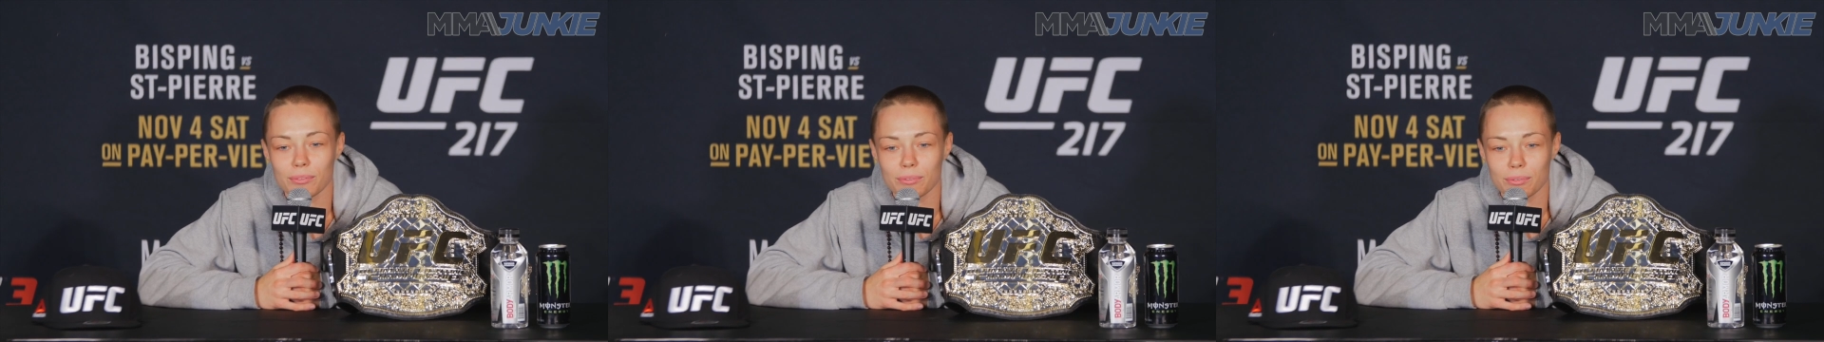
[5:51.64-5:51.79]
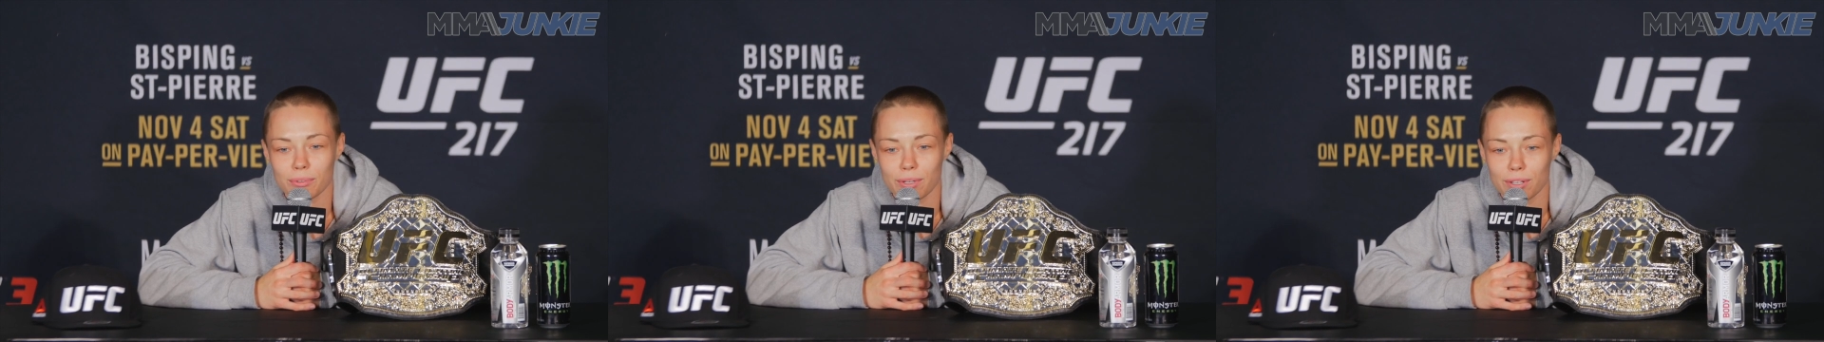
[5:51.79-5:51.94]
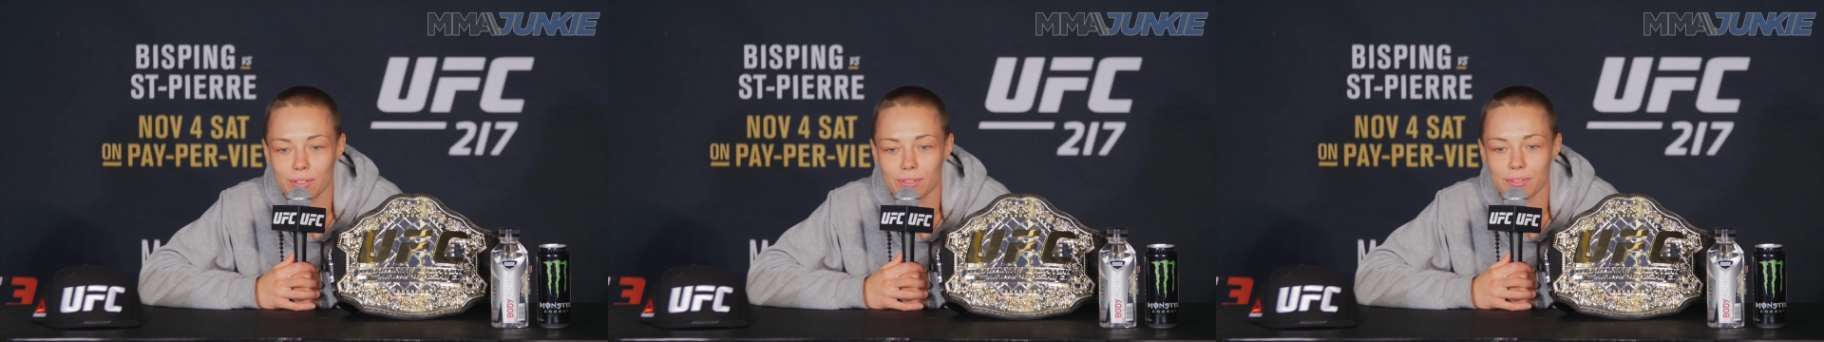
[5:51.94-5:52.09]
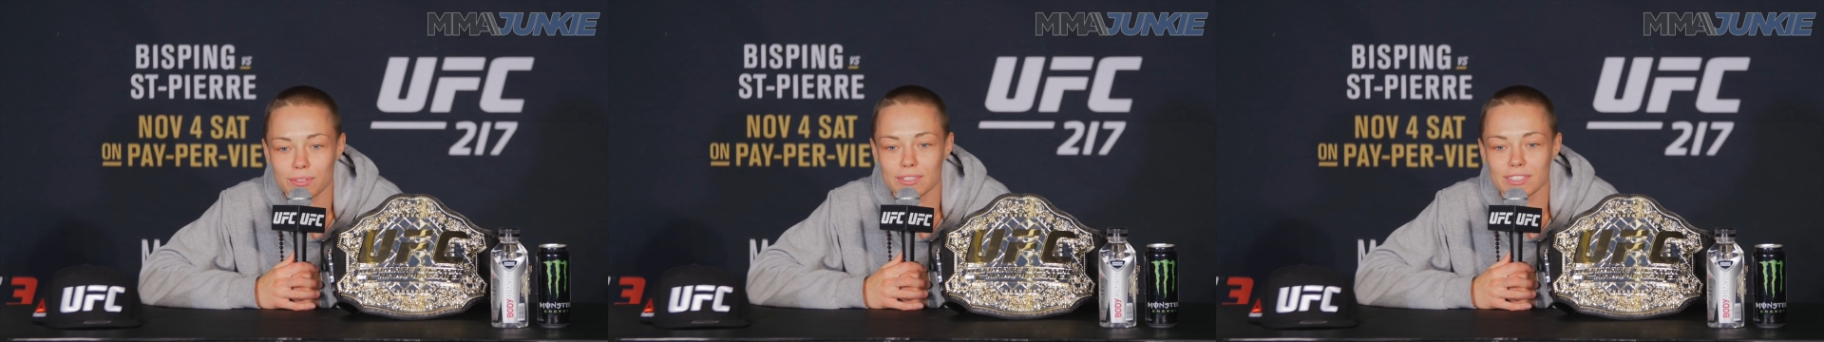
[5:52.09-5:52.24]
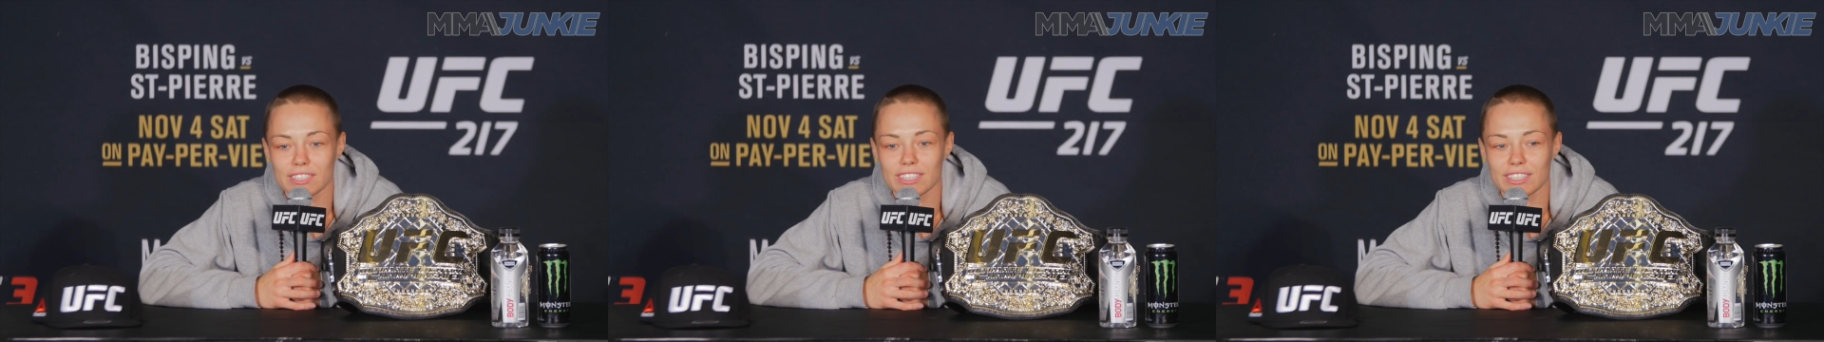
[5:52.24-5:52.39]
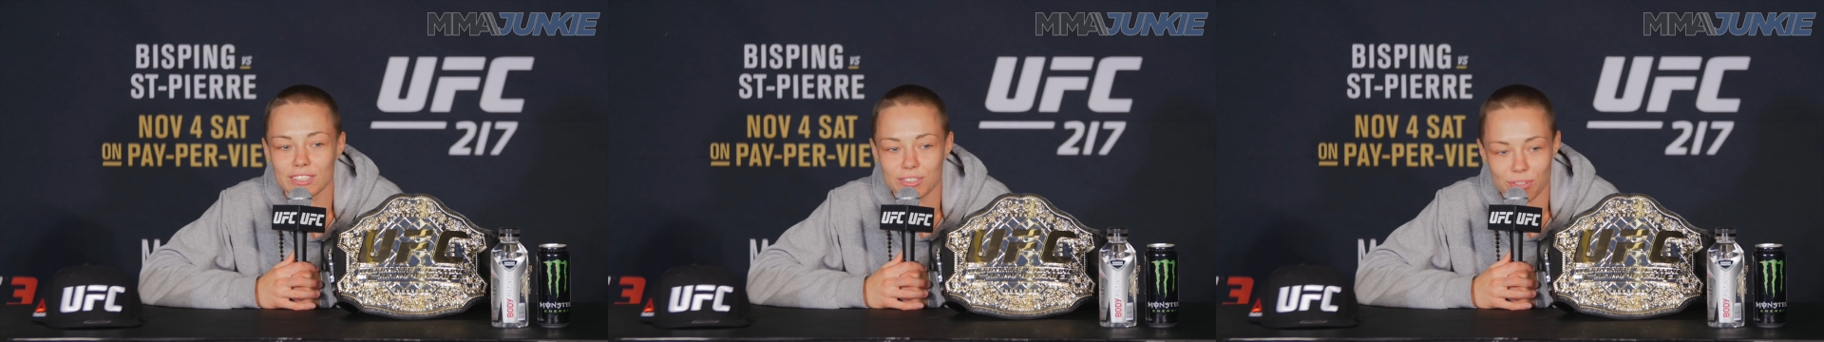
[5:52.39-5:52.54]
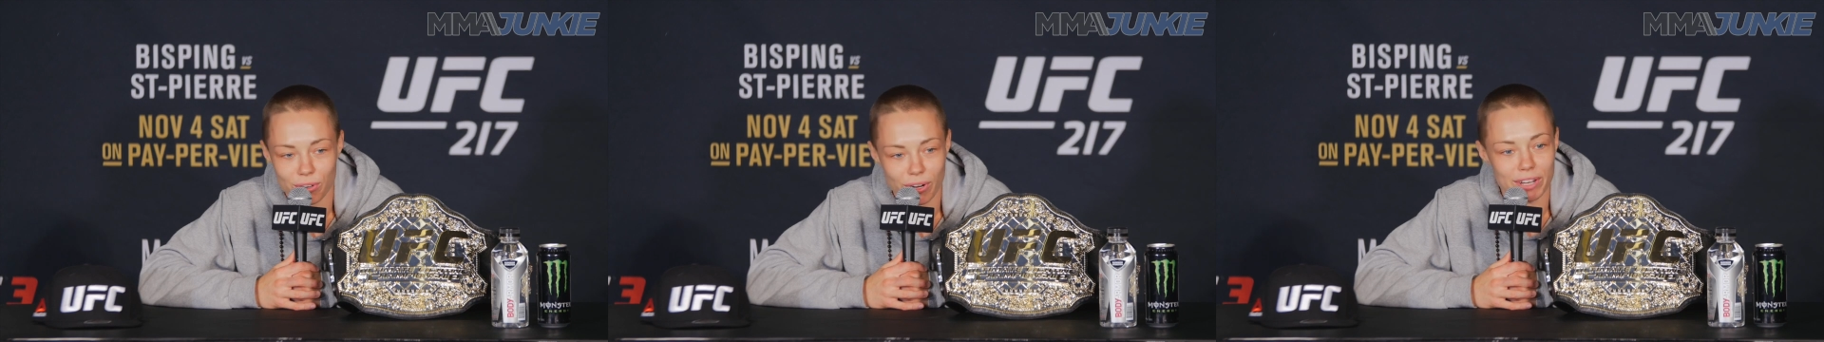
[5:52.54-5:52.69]
Rose
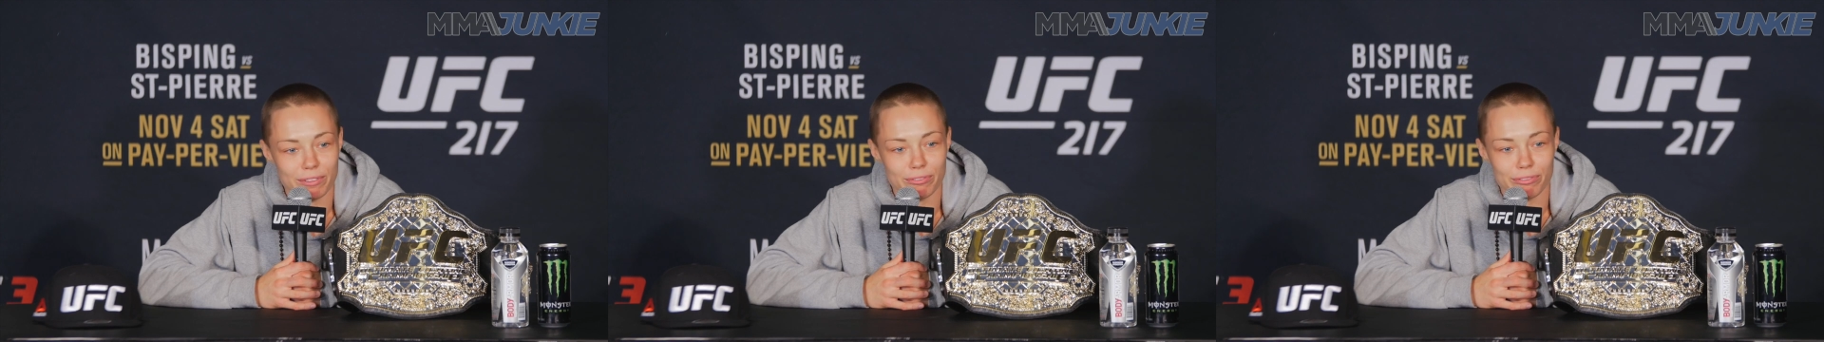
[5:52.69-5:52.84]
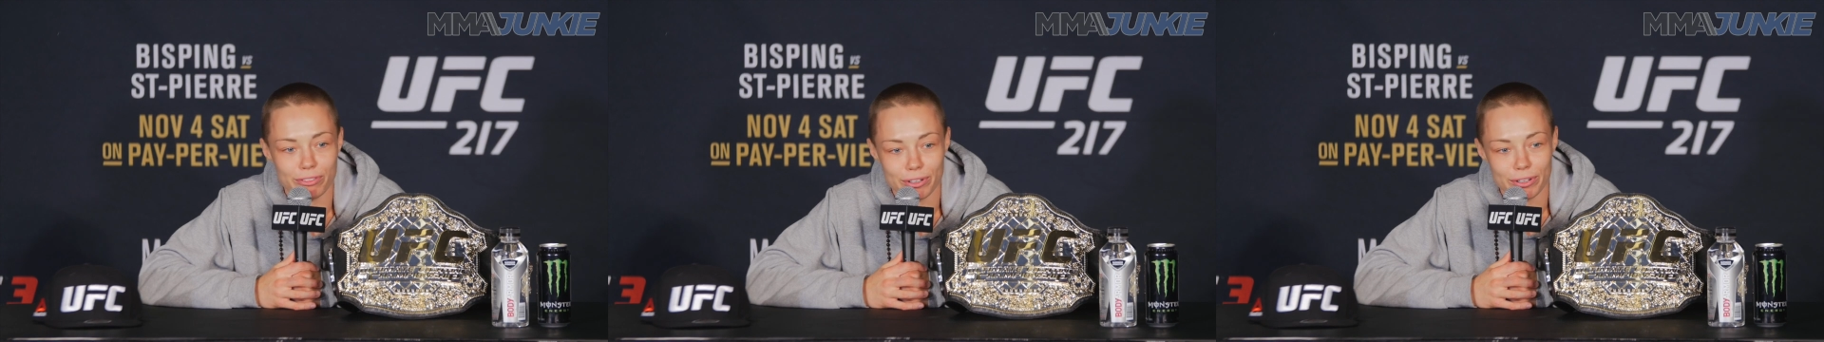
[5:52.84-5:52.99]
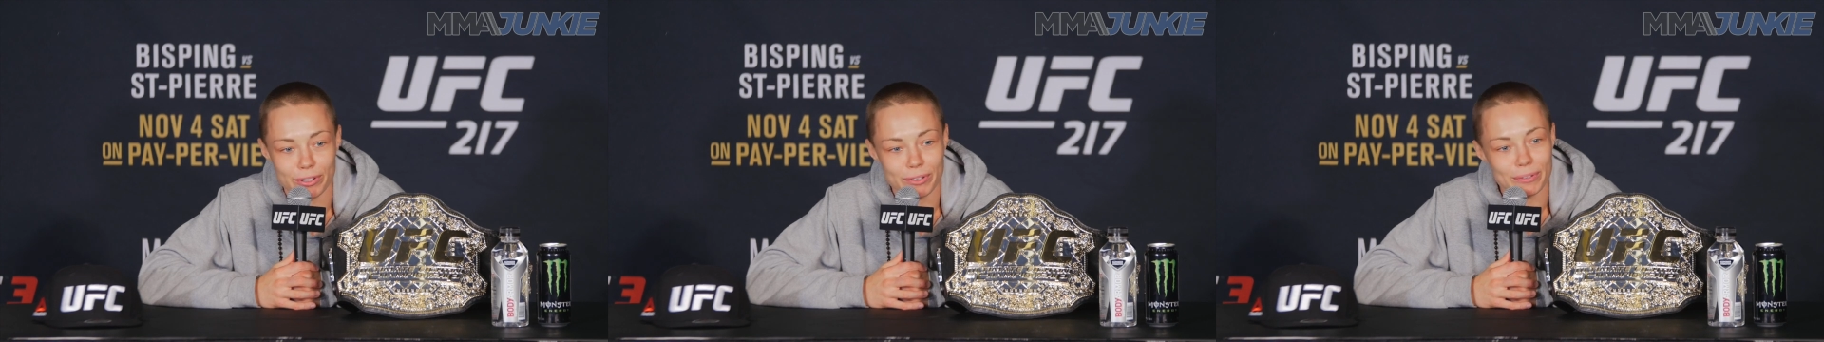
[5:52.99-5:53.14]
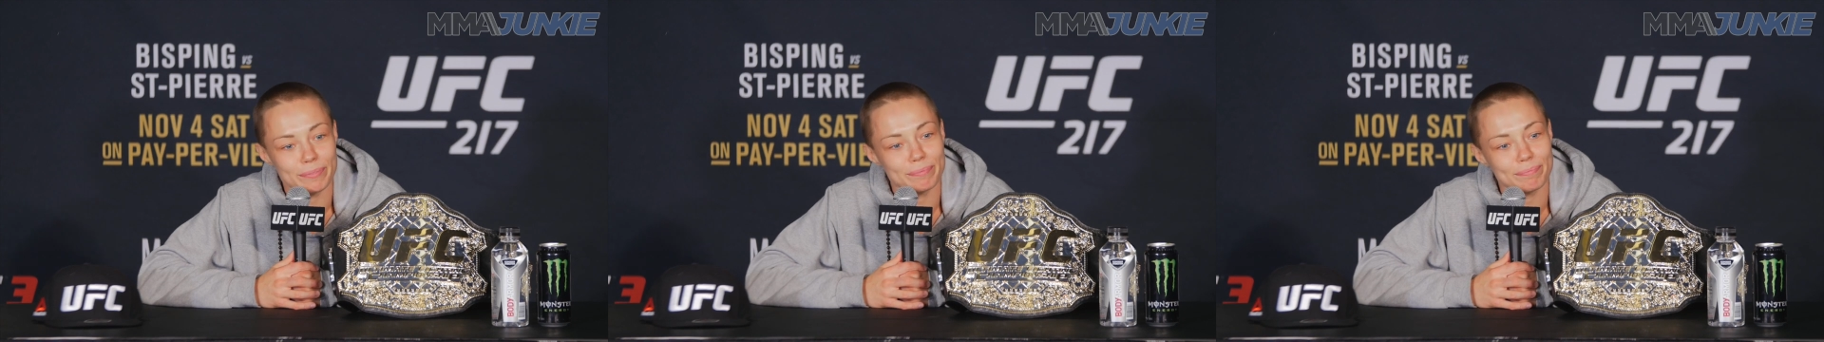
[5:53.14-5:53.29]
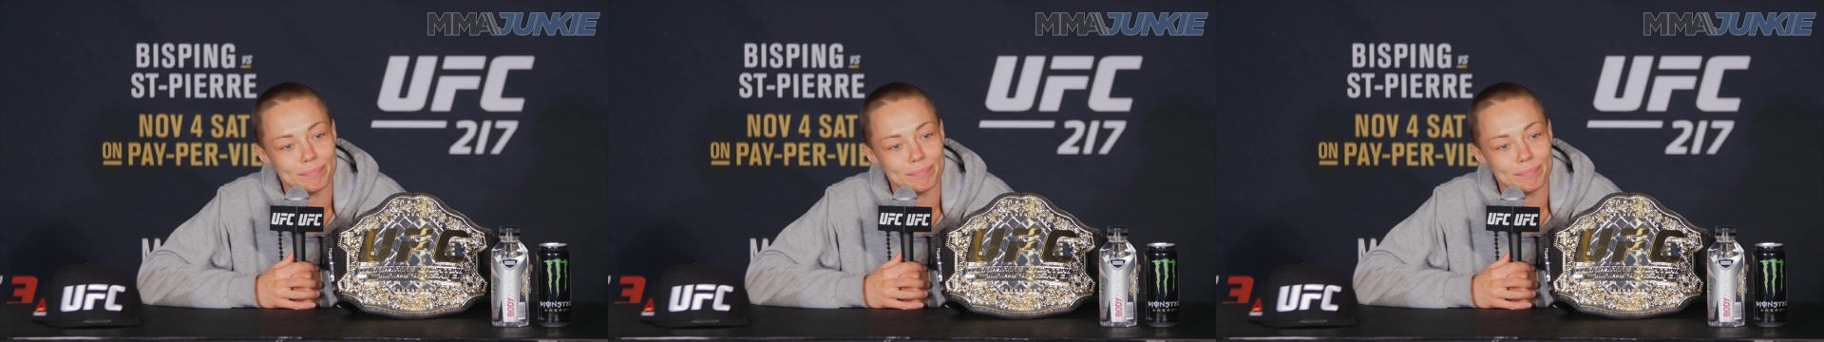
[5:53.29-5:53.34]
is grateful,